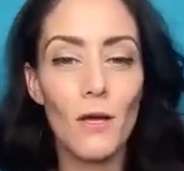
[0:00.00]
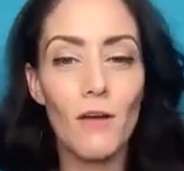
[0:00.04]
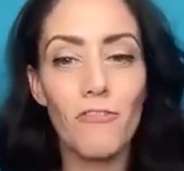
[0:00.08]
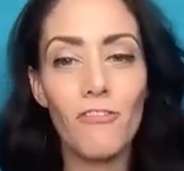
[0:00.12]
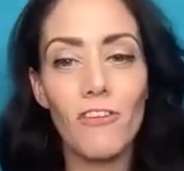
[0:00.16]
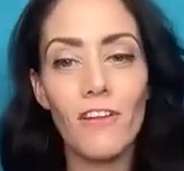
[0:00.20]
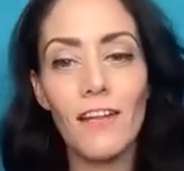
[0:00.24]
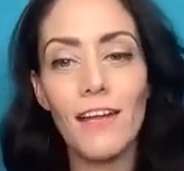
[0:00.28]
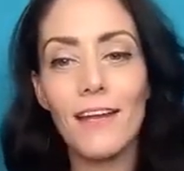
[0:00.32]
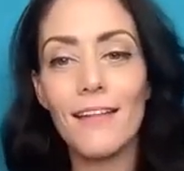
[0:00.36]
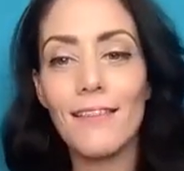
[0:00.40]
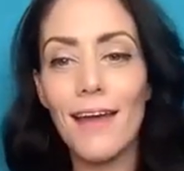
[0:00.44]
I
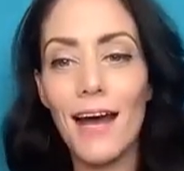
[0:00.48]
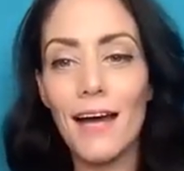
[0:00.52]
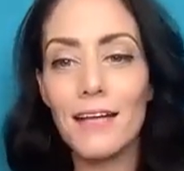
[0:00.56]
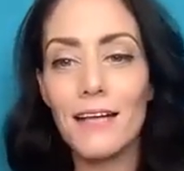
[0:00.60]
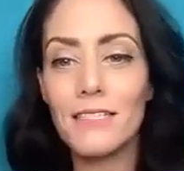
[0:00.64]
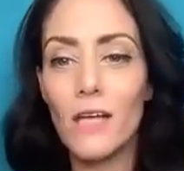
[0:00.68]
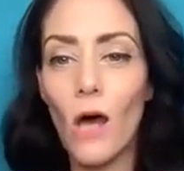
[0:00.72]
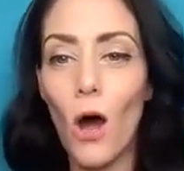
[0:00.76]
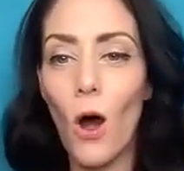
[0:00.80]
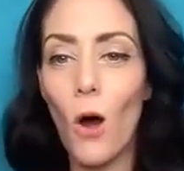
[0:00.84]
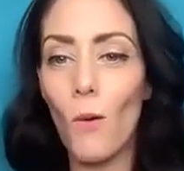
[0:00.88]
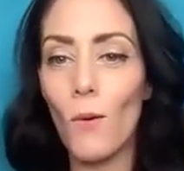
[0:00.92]
feel like
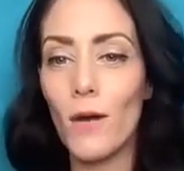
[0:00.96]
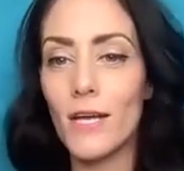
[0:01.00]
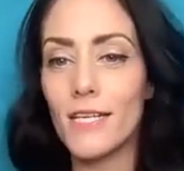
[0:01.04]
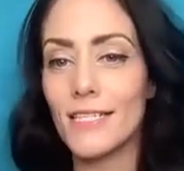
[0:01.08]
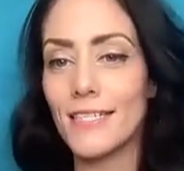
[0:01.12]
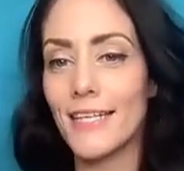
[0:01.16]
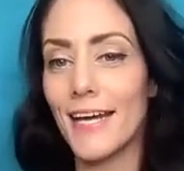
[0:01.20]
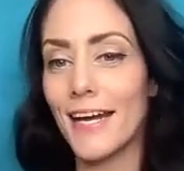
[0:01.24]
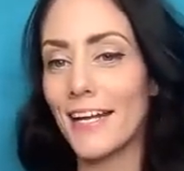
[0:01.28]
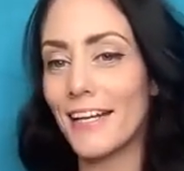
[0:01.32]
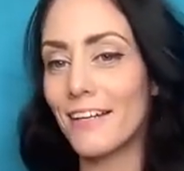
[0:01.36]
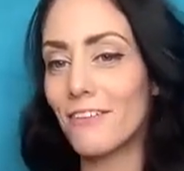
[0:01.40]
that's always
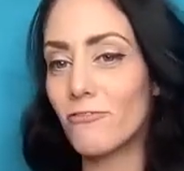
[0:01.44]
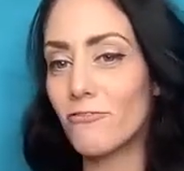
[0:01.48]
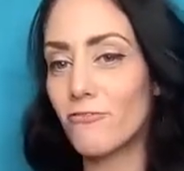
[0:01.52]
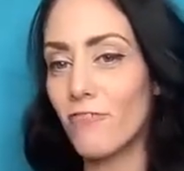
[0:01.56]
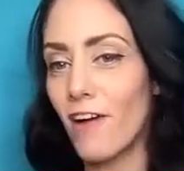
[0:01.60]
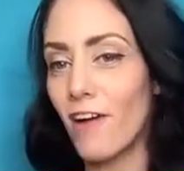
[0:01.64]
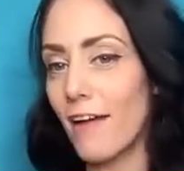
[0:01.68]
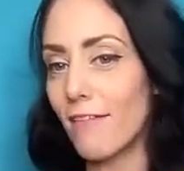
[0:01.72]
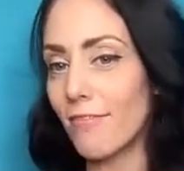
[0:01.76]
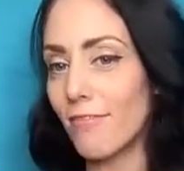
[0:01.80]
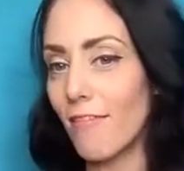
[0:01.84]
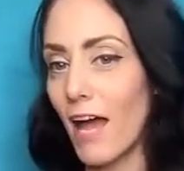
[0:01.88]
that
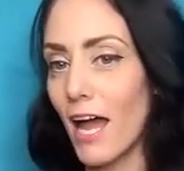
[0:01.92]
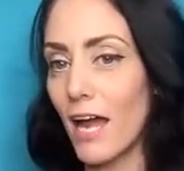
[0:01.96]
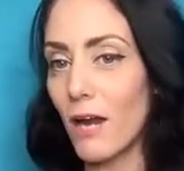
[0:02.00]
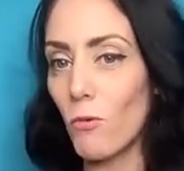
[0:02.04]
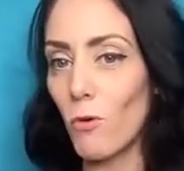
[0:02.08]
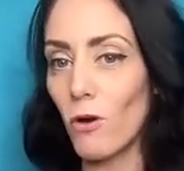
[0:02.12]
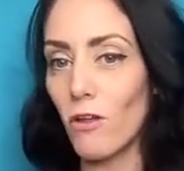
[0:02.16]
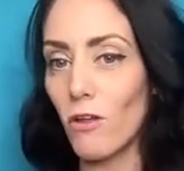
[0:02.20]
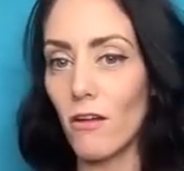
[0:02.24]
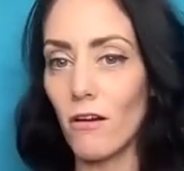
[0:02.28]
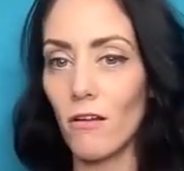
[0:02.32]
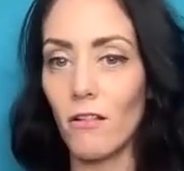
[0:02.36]
fine line
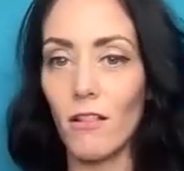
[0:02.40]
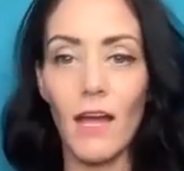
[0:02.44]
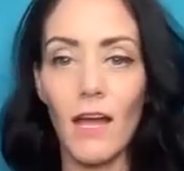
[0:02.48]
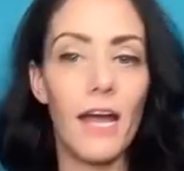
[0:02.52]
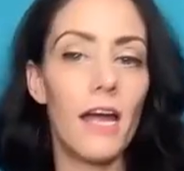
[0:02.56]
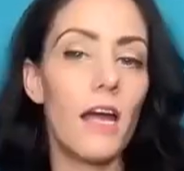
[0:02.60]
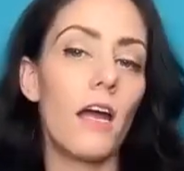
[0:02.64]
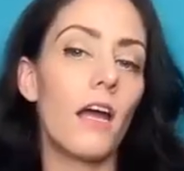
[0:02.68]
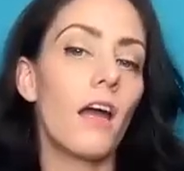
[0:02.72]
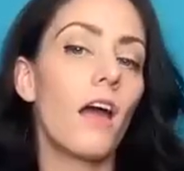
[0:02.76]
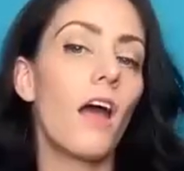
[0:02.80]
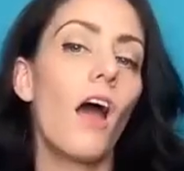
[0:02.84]
where they're
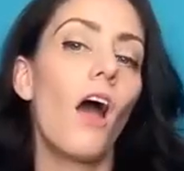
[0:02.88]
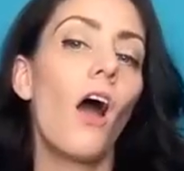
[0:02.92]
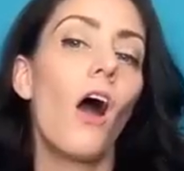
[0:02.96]
like,